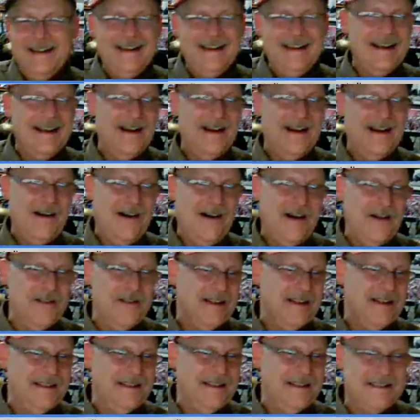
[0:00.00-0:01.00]
you know, all
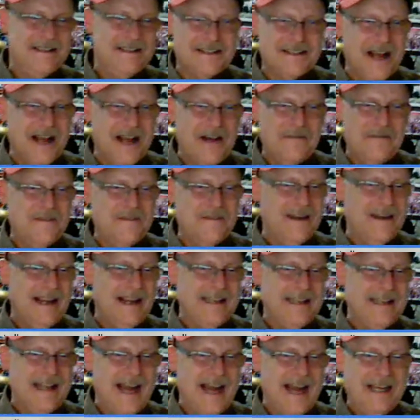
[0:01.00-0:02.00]
the stuff that I
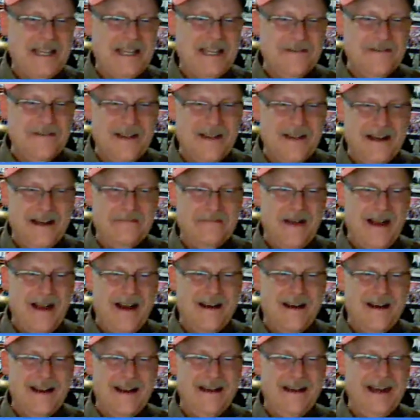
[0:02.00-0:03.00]
document
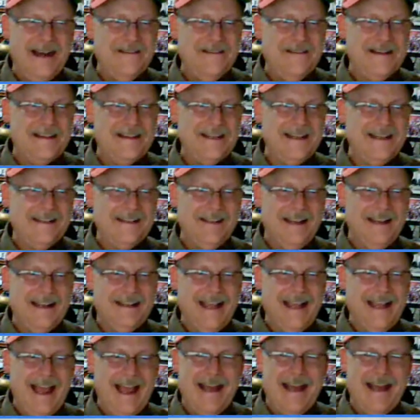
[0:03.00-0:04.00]
about it and everything like
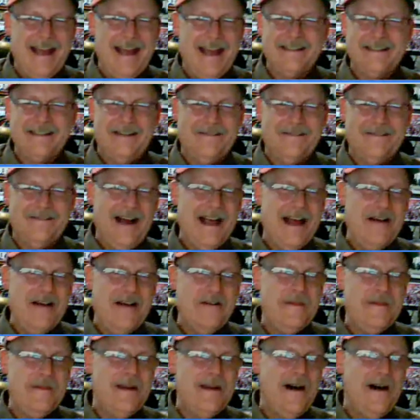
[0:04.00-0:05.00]
that, is like, wow, that
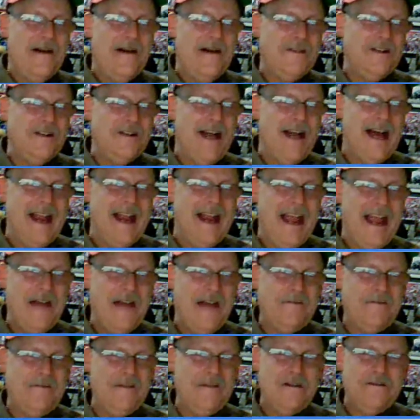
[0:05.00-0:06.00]
would be an awful lot of
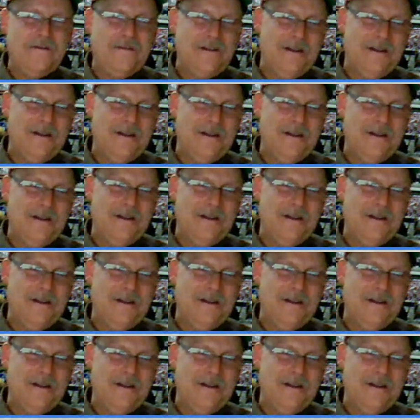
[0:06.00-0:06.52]
effort for